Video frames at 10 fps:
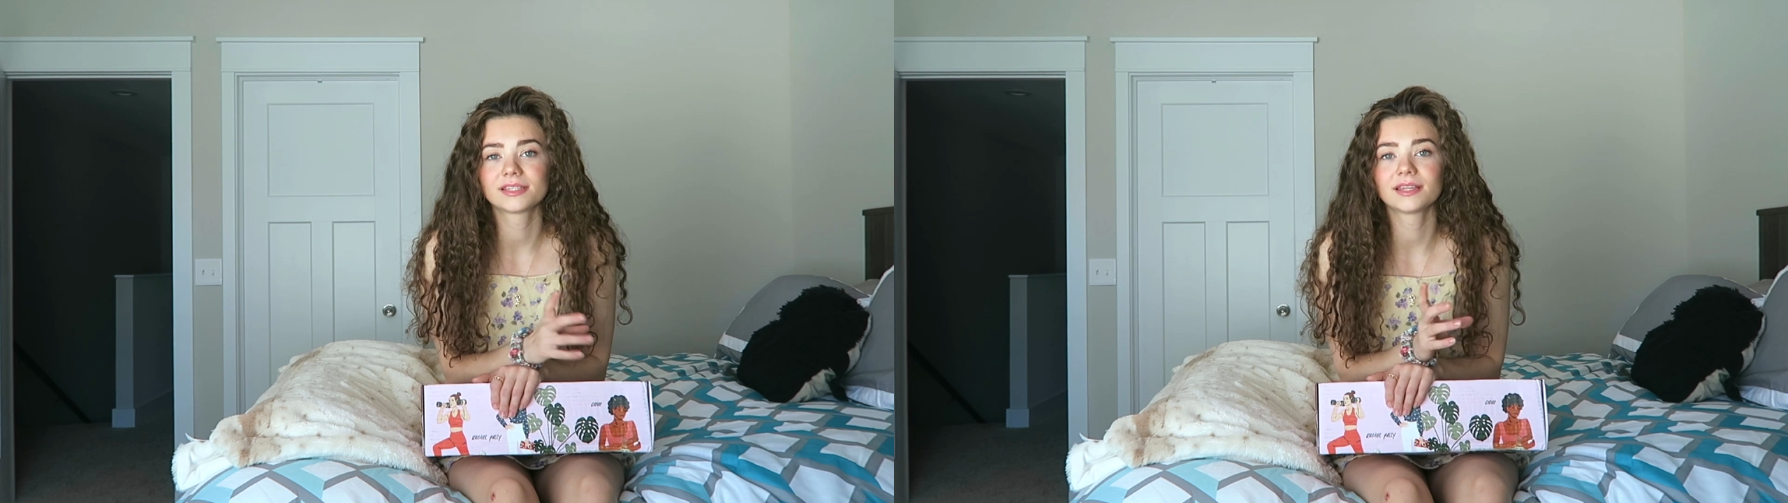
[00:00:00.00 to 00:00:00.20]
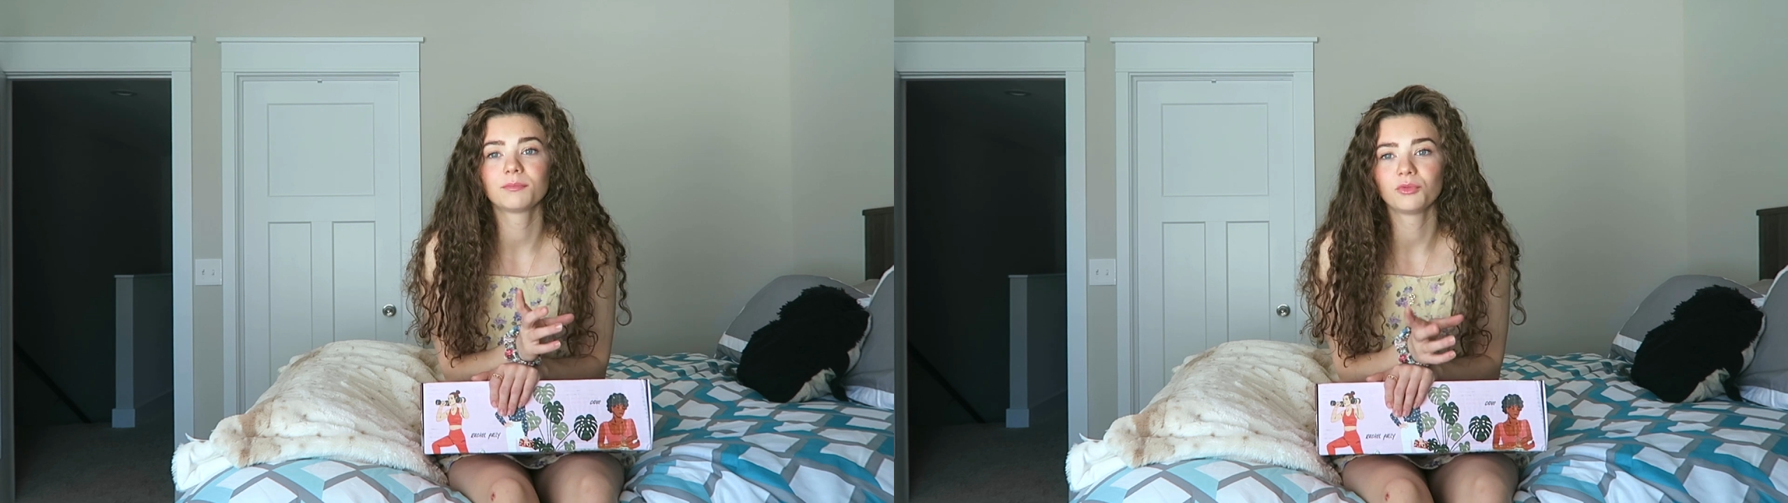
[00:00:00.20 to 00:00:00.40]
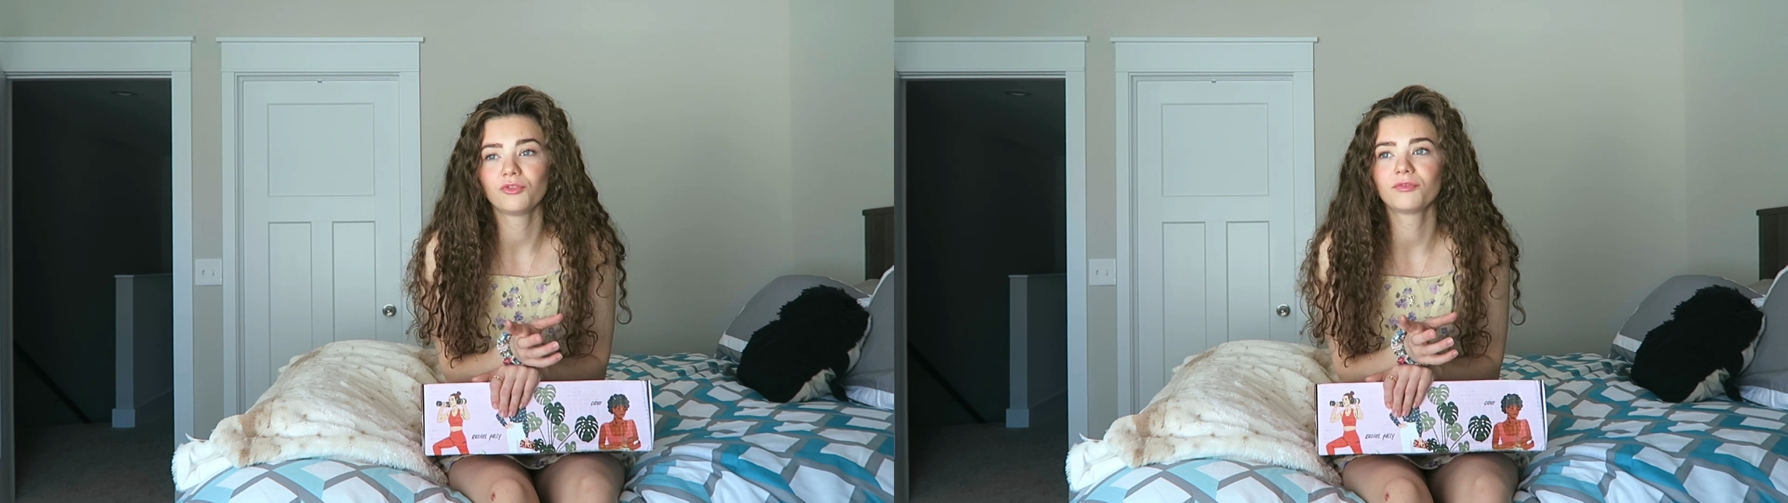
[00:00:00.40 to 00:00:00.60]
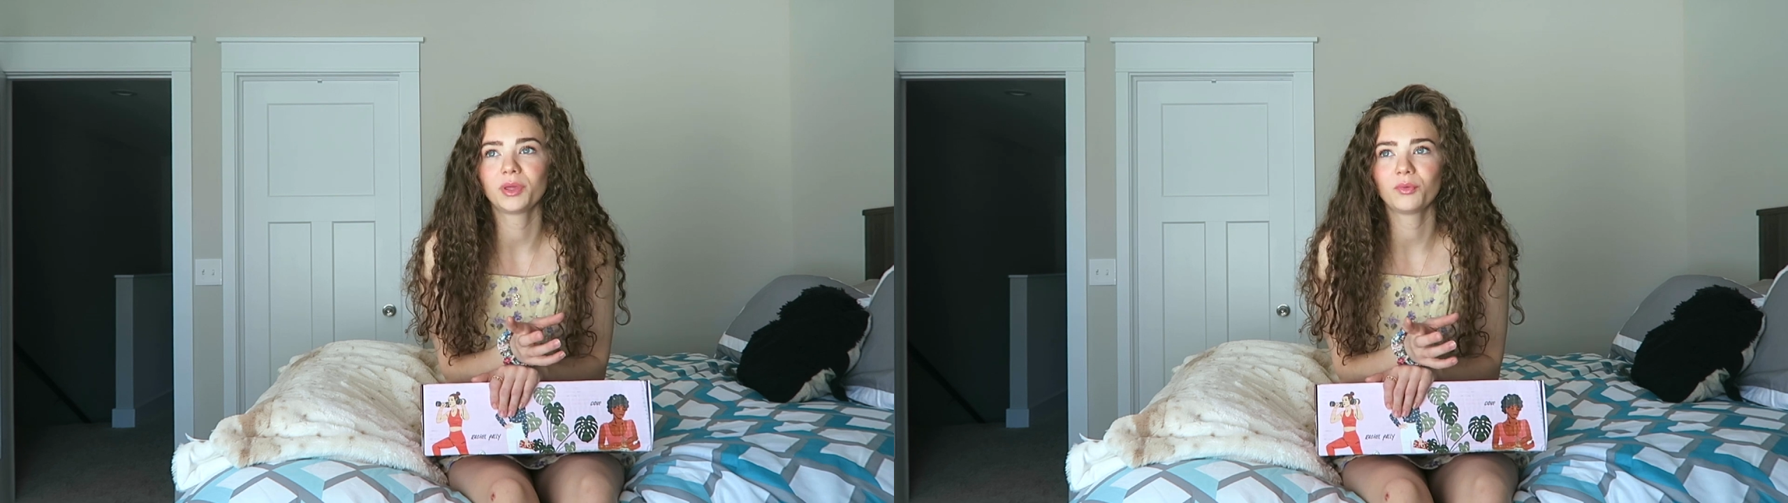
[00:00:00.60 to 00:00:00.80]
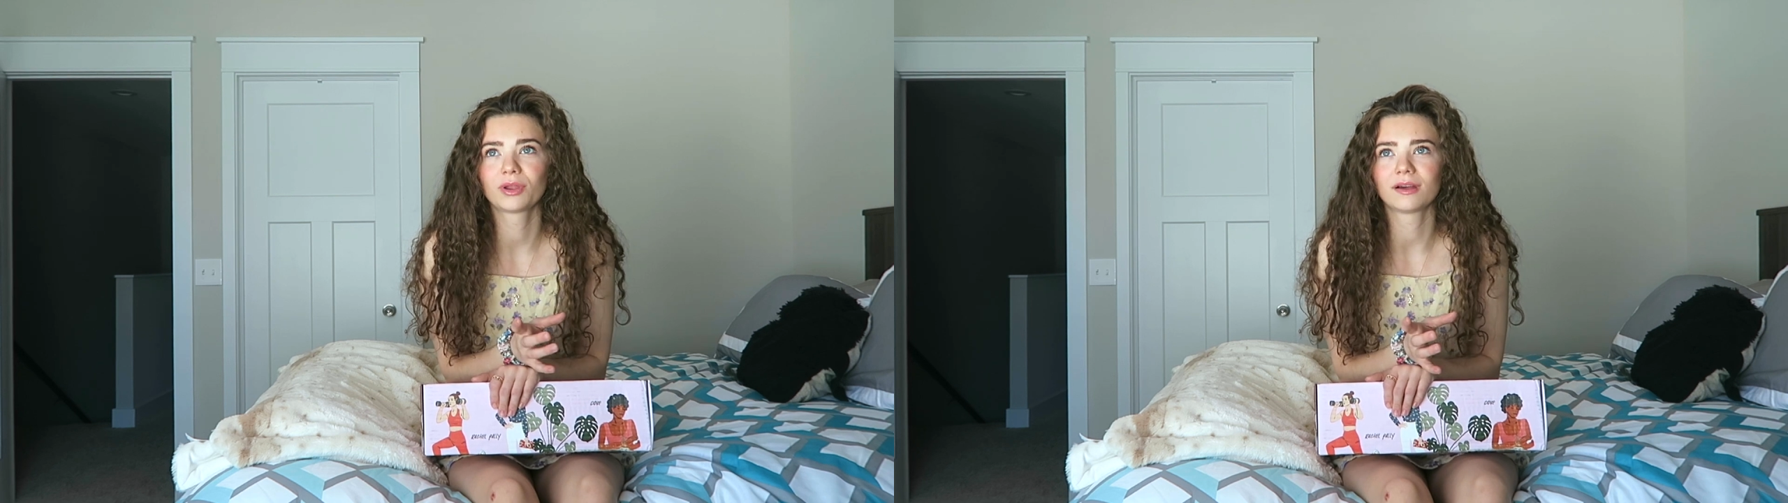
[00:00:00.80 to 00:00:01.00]
did move
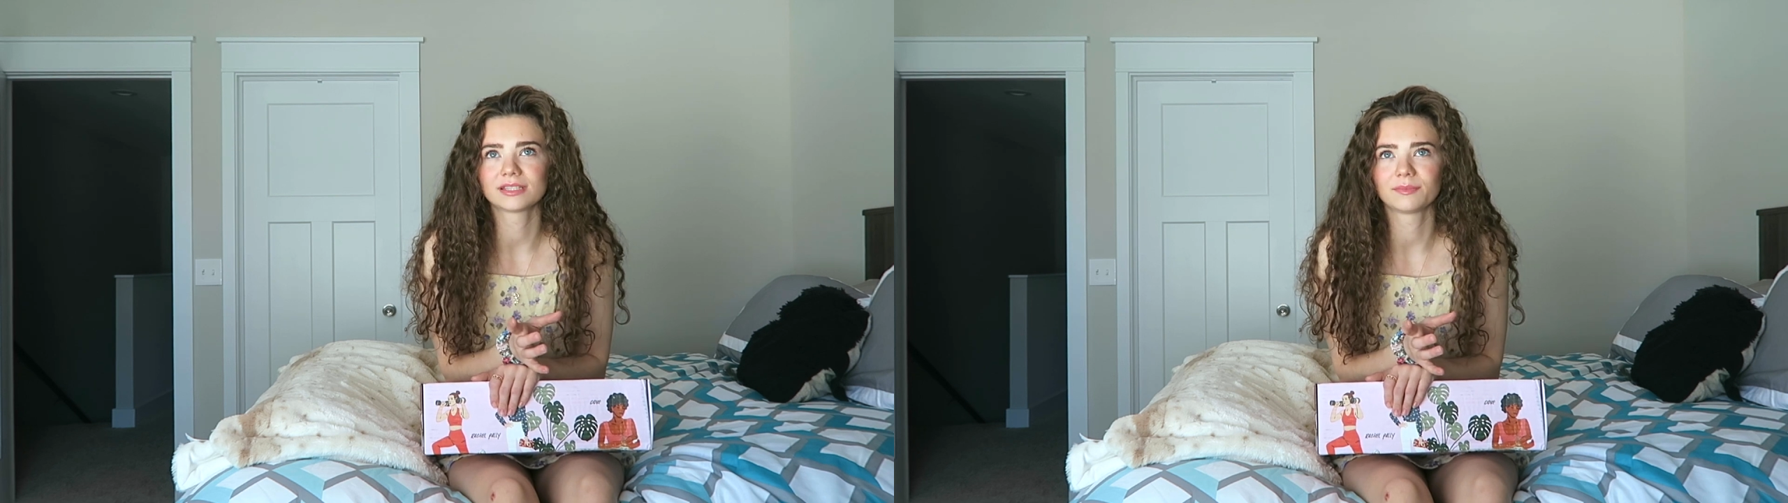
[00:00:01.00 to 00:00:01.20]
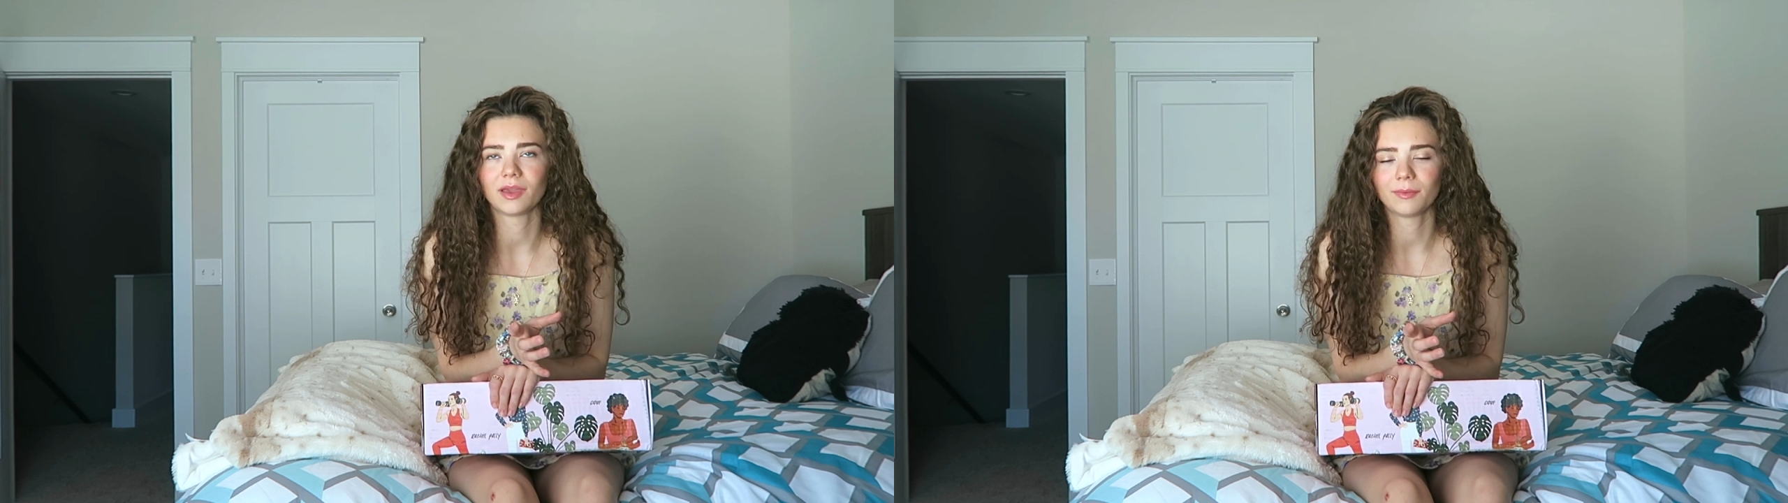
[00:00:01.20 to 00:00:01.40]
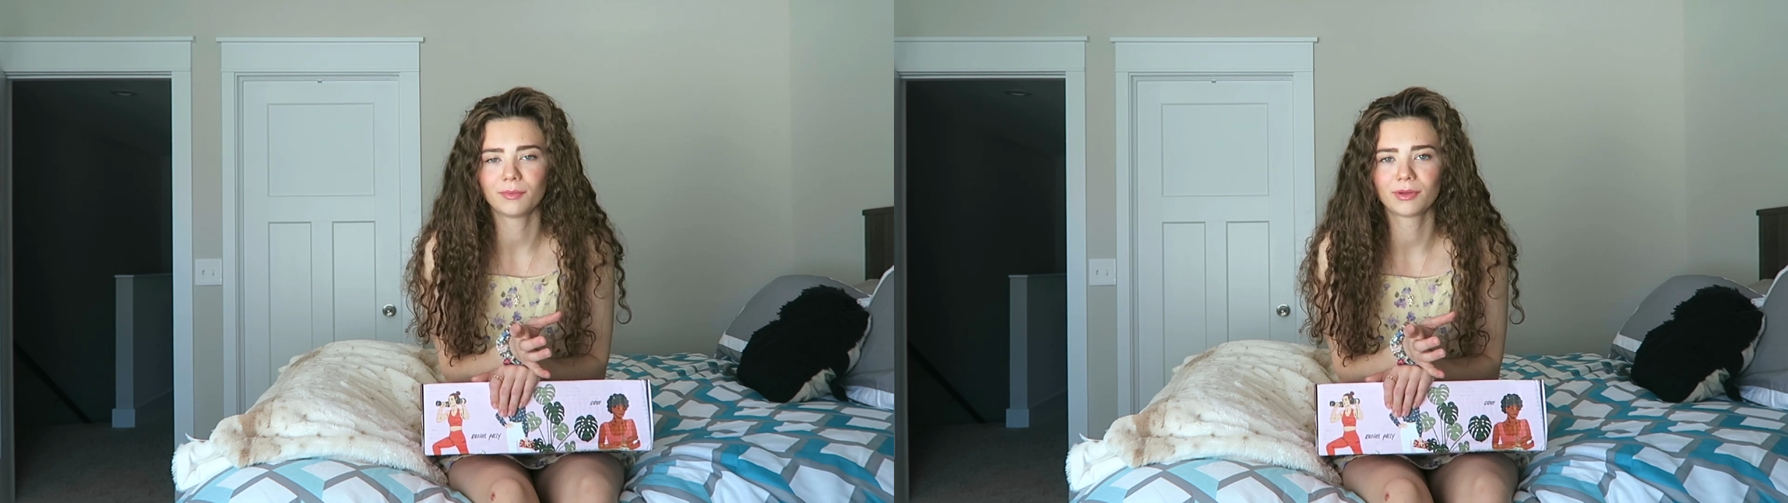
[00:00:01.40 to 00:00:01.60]
me when I was a baby,